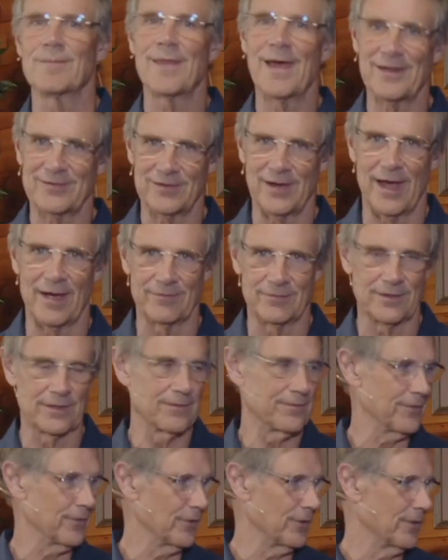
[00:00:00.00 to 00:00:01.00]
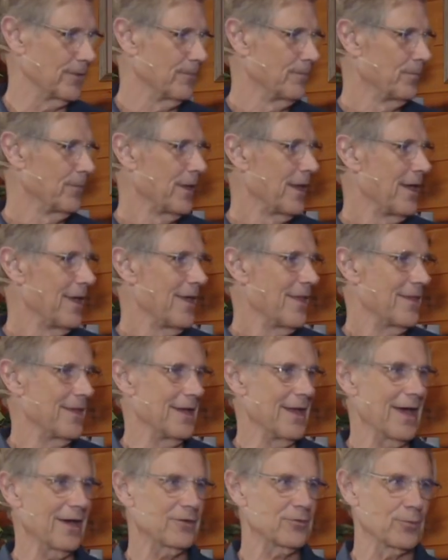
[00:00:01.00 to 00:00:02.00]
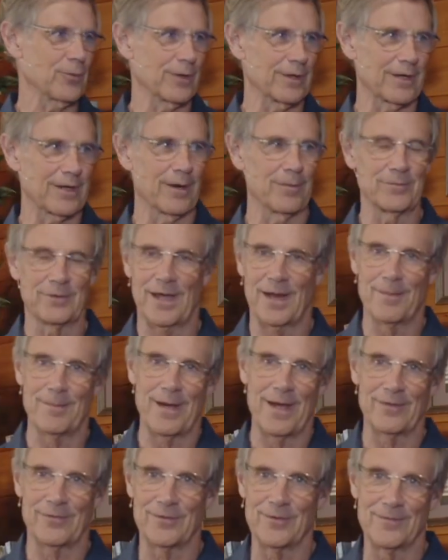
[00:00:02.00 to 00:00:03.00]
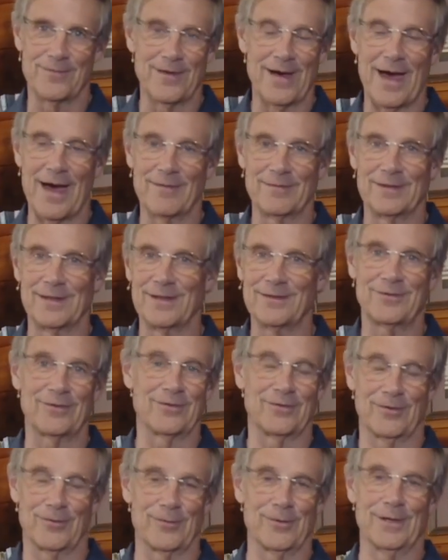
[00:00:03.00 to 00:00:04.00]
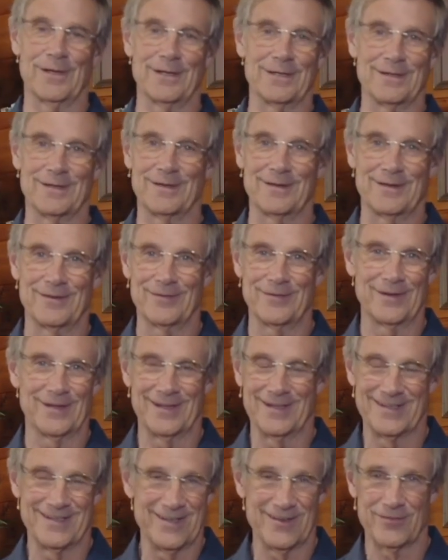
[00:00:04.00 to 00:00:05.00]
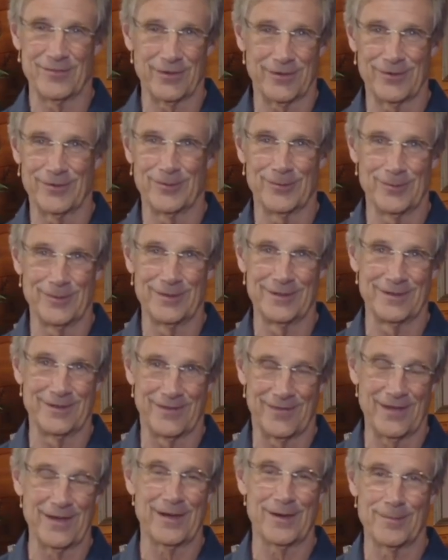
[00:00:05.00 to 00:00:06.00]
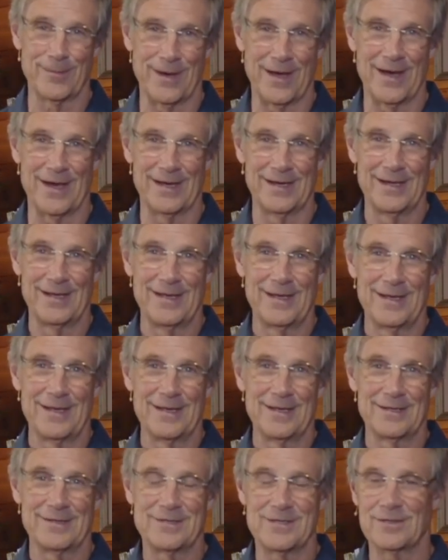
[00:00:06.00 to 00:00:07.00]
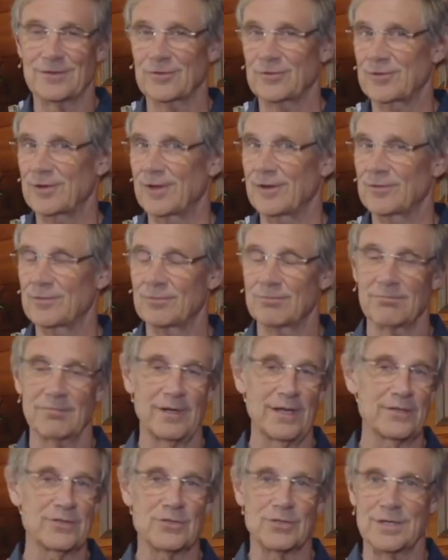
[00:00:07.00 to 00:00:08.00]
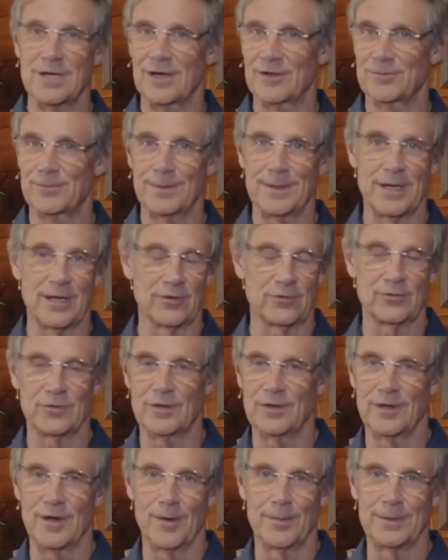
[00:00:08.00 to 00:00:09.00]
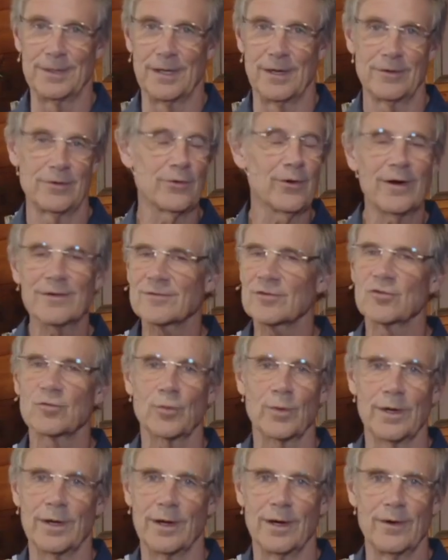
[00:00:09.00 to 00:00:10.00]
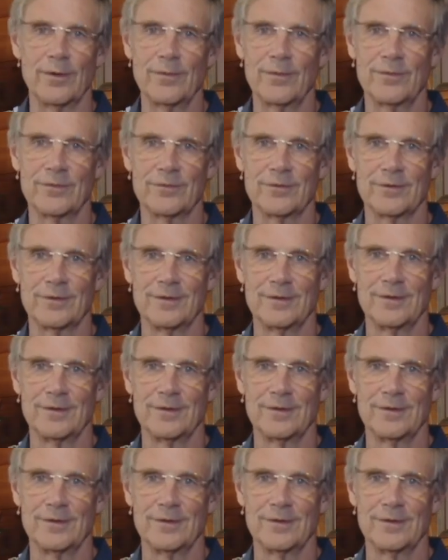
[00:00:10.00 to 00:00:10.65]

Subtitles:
That's life to the full. The next one comes out of Matthew 5, and this is a really, really difficult one to think about. Jesus says, let your yes be yes and your no be no. You don't have to swear oaths.